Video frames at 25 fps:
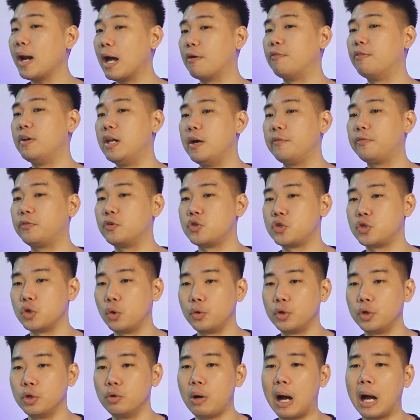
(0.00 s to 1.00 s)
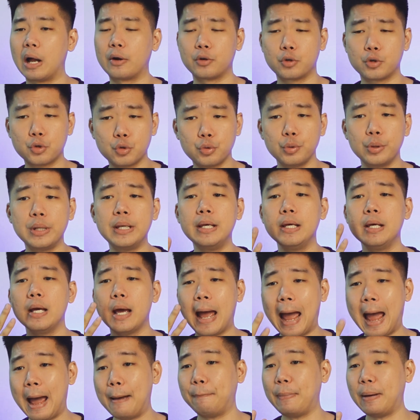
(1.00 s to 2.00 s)
I would love to show you are 3
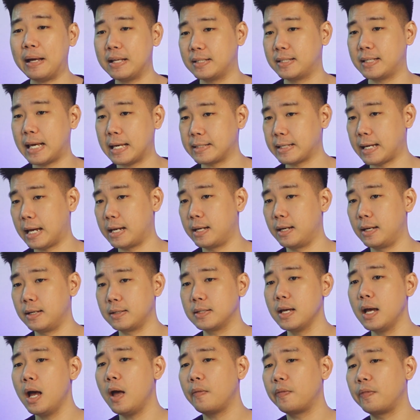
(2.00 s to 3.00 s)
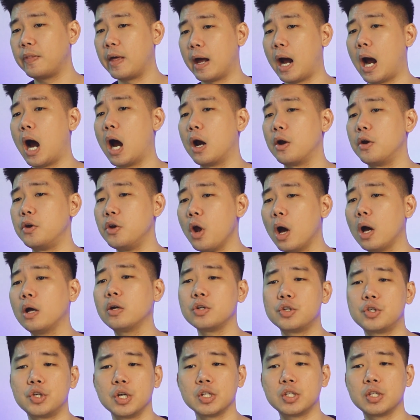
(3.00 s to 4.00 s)
app and SaaS ideas that are
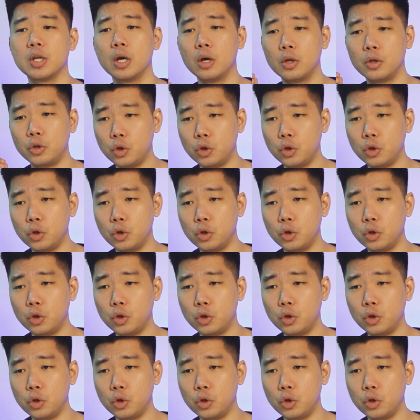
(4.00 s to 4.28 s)
not just